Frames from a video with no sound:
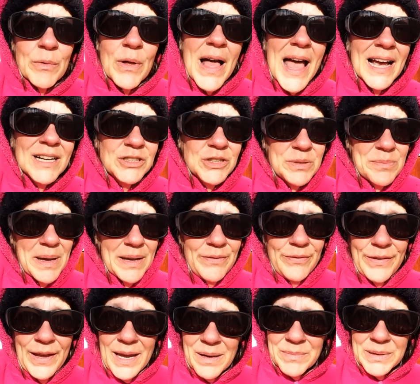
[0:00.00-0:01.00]
Well, actually, my
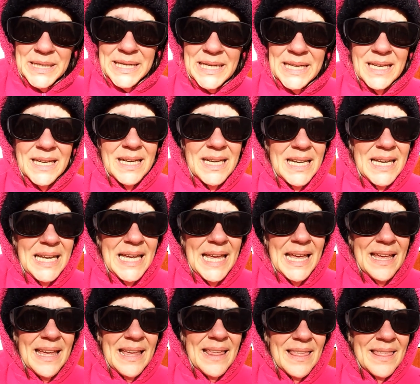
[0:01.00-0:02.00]
family,
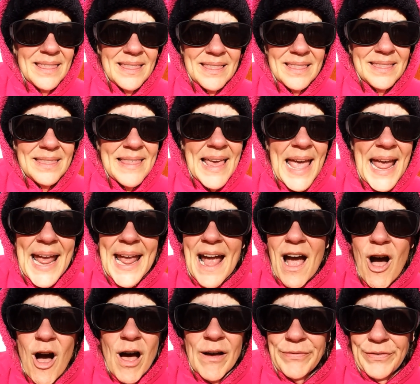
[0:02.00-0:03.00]
they
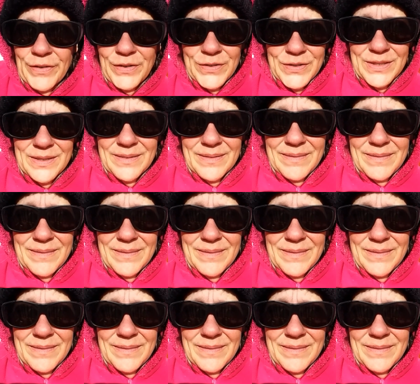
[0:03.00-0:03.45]
offered.